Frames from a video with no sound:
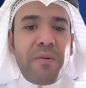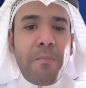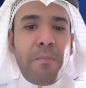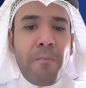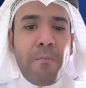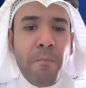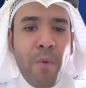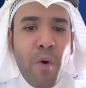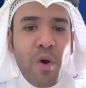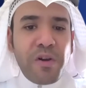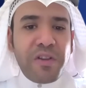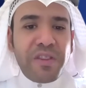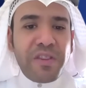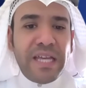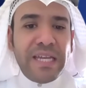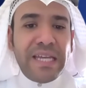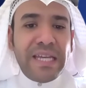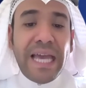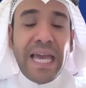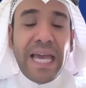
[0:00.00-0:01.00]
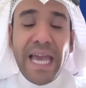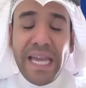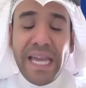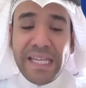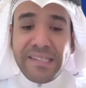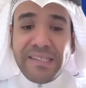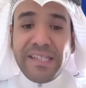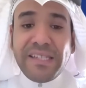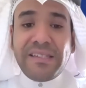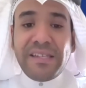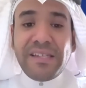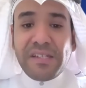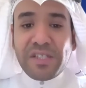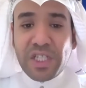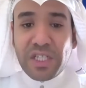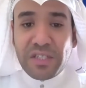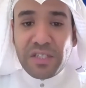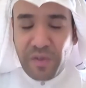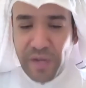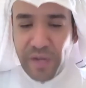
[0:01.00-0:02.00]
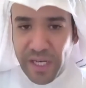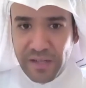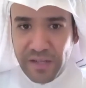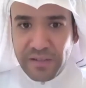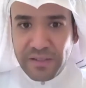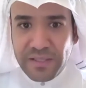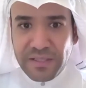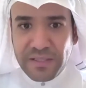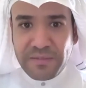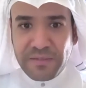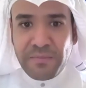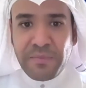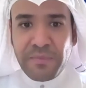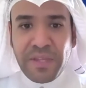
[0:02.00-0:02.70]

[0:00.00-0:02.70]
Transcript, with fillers: more than 80 teacher trainers